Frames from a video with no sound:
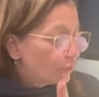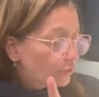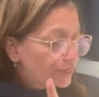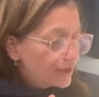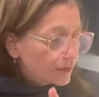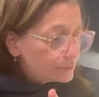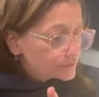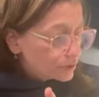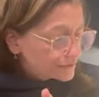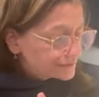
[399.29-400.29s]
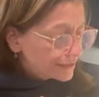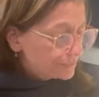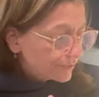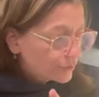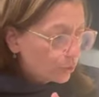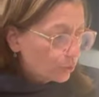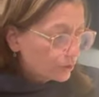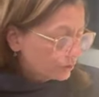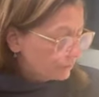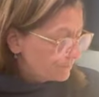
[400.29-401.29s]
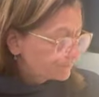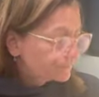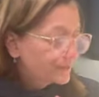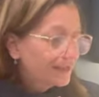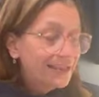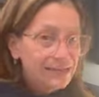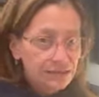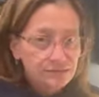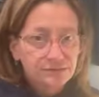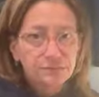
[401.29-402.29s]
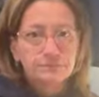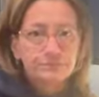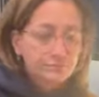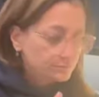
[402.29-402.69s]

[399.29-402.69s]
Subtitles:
The thing I was going to say about the oil is,